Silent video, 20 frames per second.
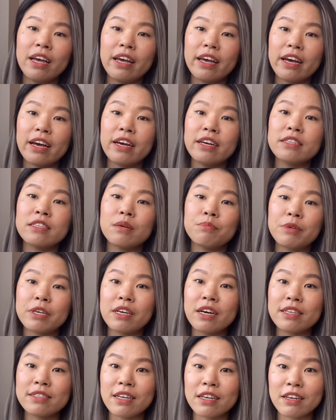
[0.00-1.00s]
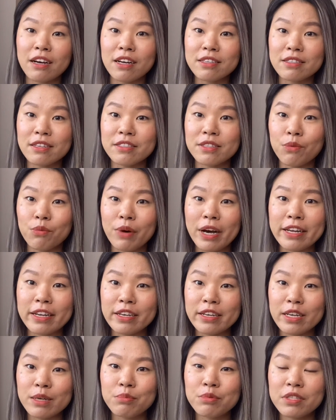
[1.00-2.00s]
and because I got such wide
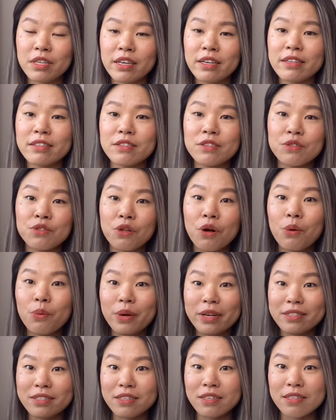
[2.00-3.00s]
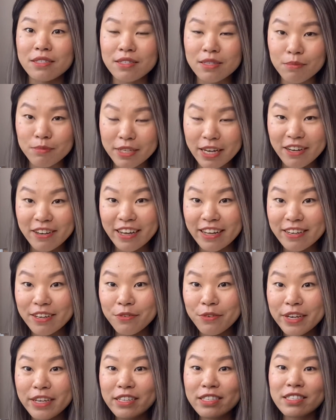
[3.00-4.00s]
hips, there's no way it's gonna slip down
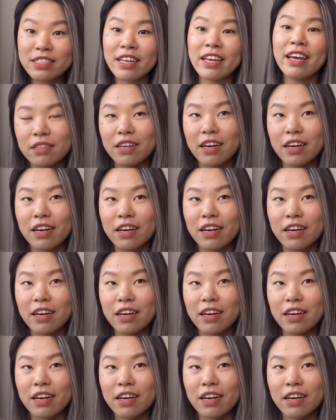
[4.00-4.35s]
anyways.